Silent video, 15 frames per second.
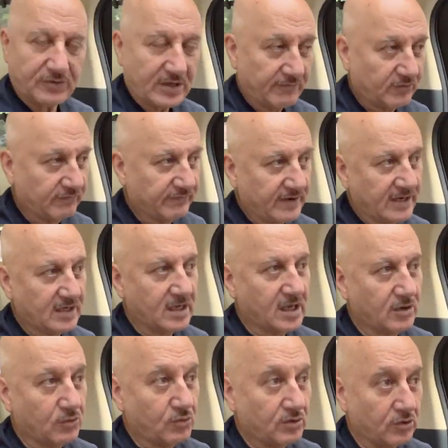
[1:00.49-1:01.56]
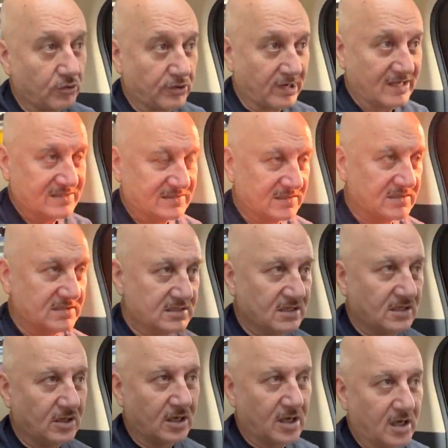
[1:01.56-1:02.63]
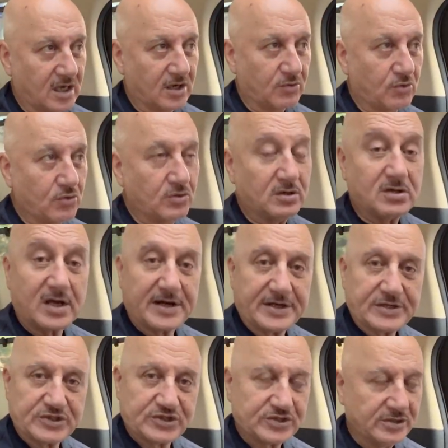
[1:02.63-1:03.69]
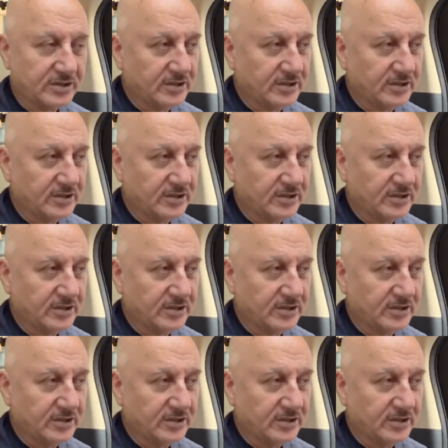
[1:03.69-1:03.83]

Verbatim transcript: We have to find our own horizons, our own courage,